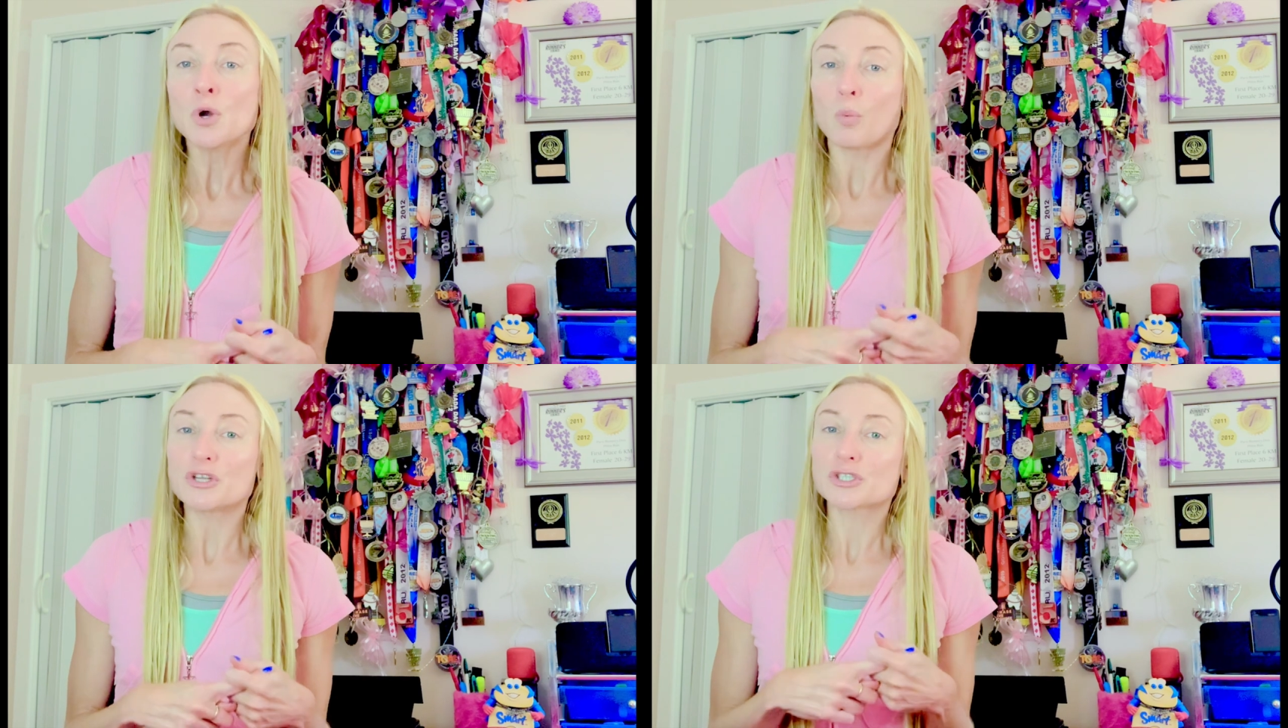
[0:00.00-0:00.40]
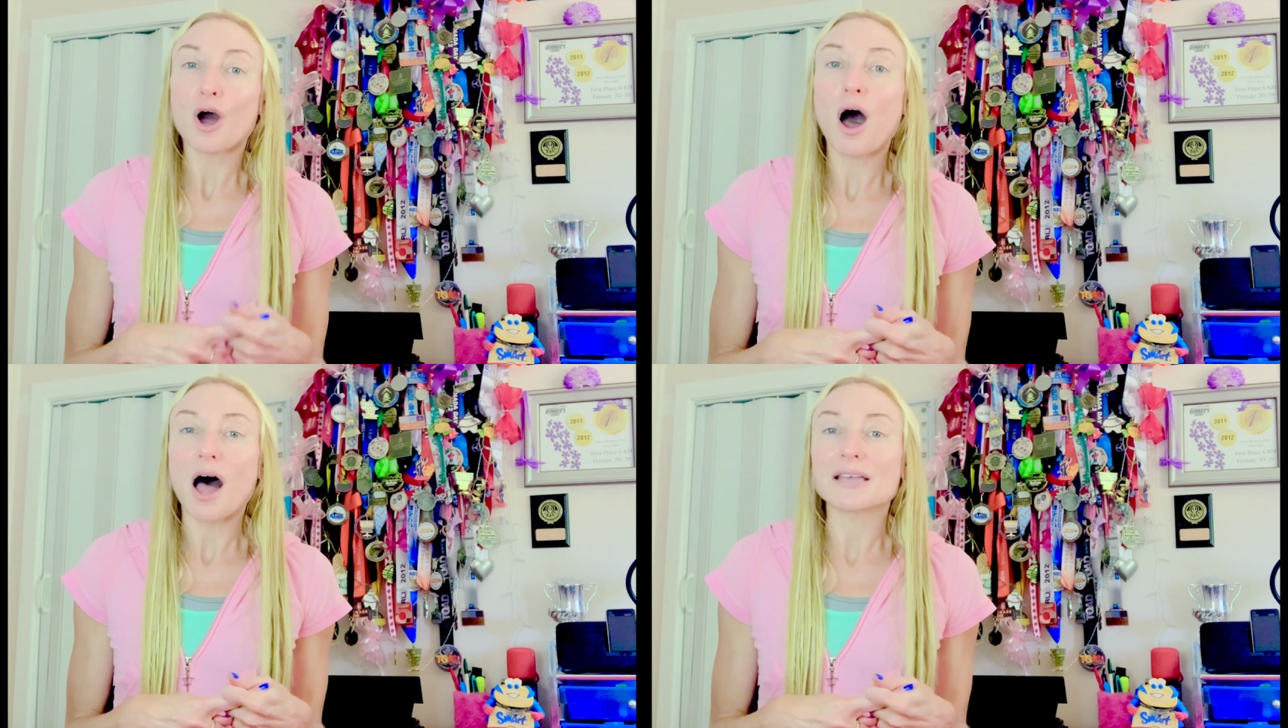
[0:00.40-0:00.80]
which
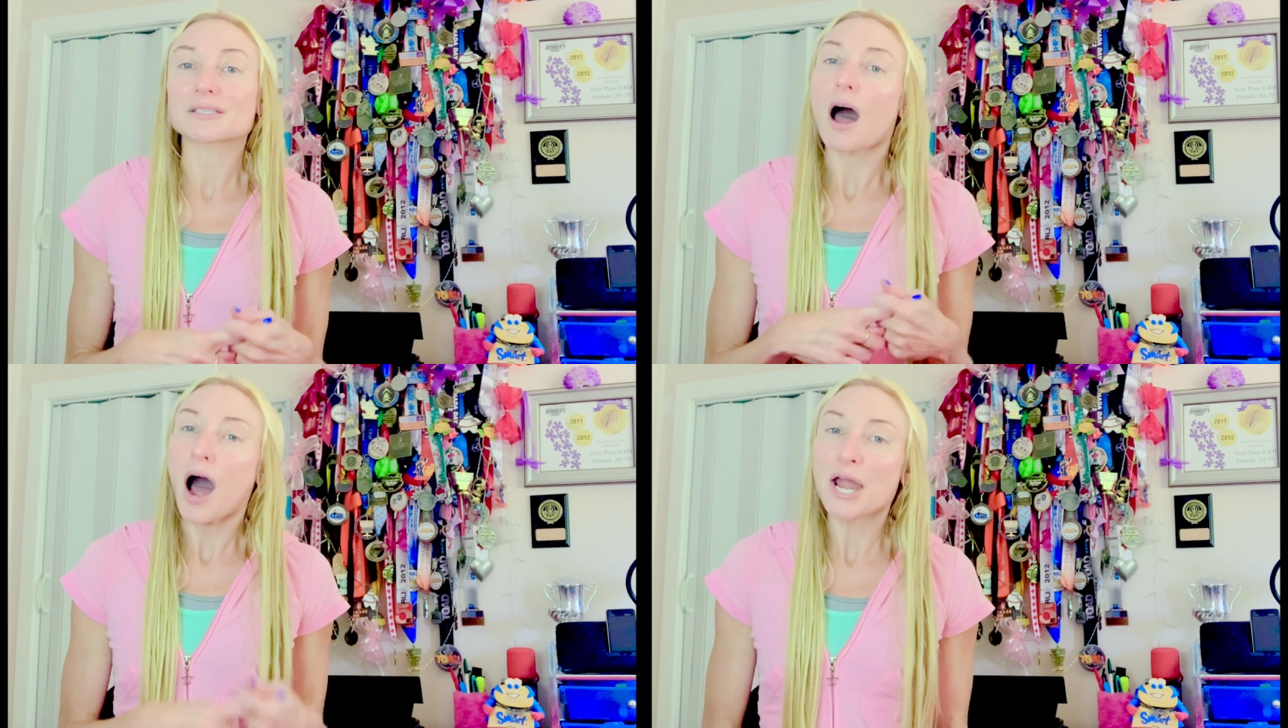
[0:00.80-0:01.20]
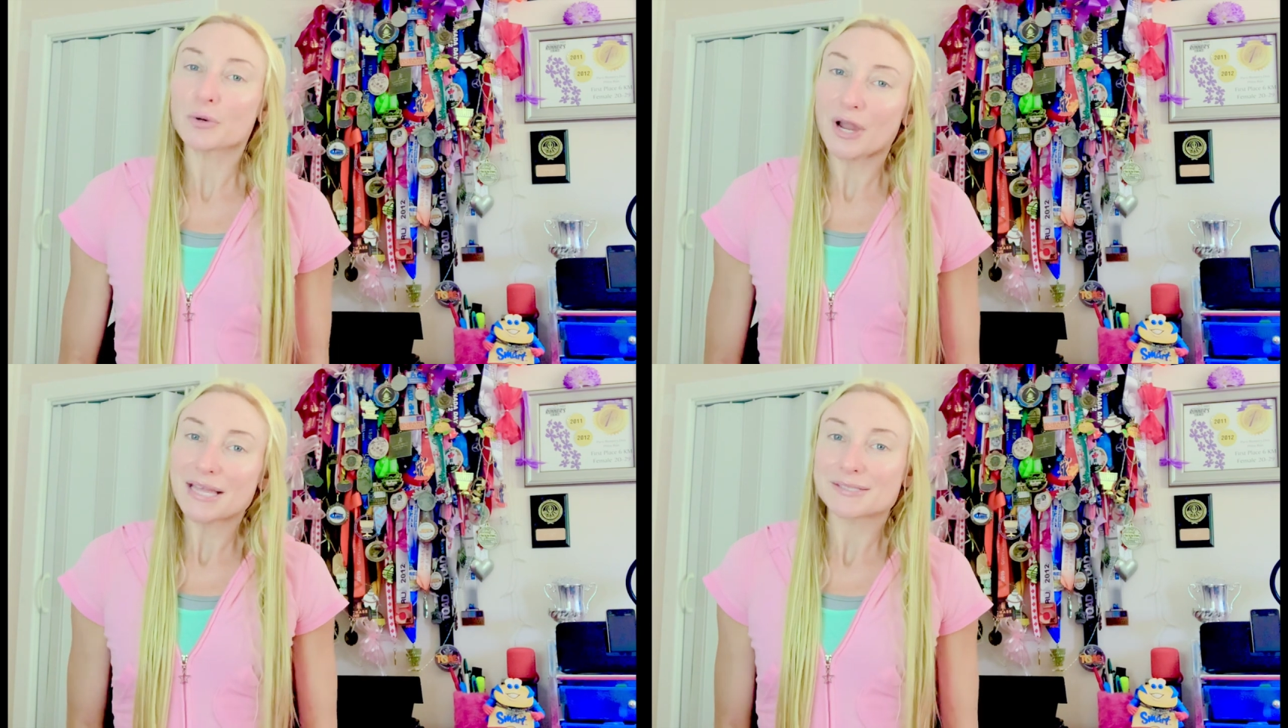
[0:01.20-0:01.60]
caused higher
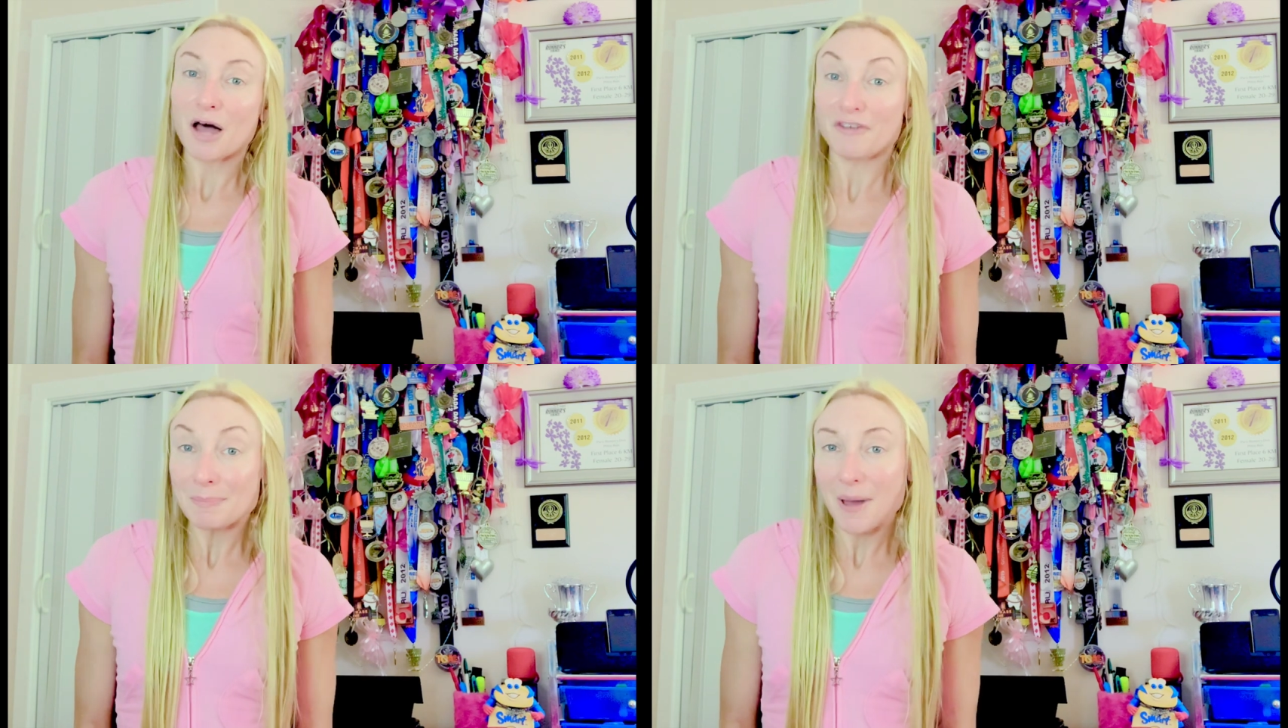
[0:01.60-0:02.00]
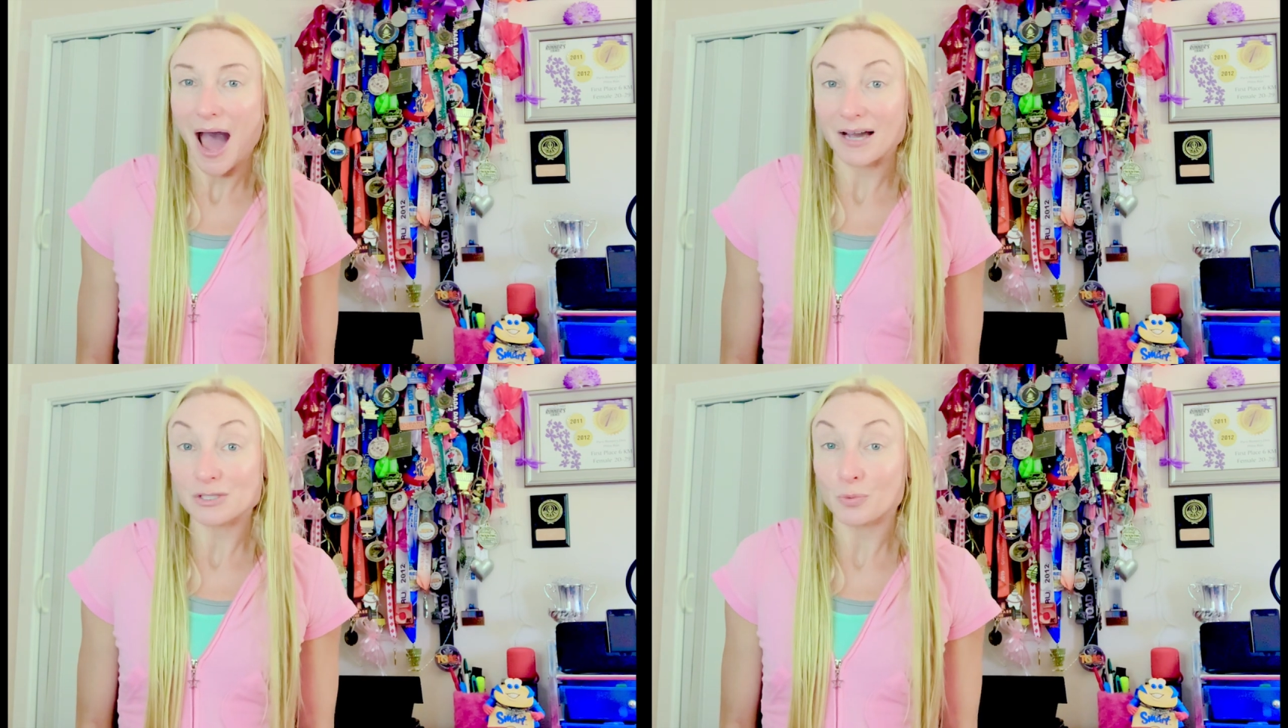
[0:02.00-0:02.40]
rates of impact,